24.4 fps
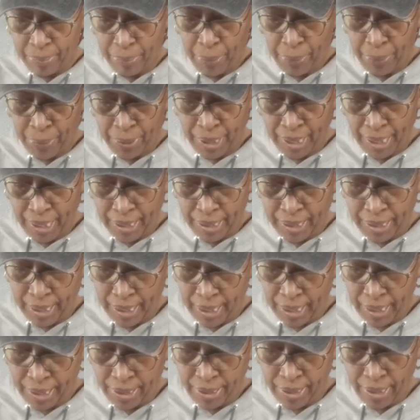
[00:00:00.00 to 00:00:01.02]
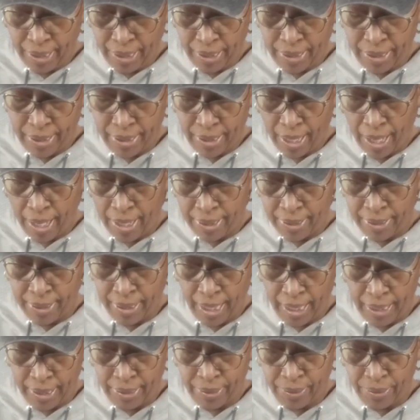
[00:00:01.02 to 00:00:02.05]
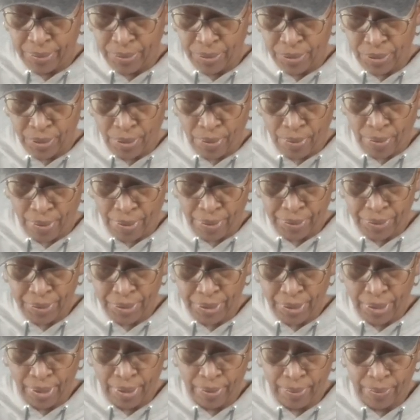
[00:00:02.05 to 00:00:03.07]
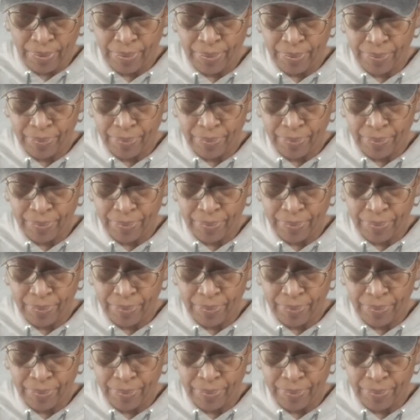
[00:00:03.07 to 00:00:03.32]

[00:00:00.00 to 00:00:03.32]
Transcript: pretty inside of that little jar, you know.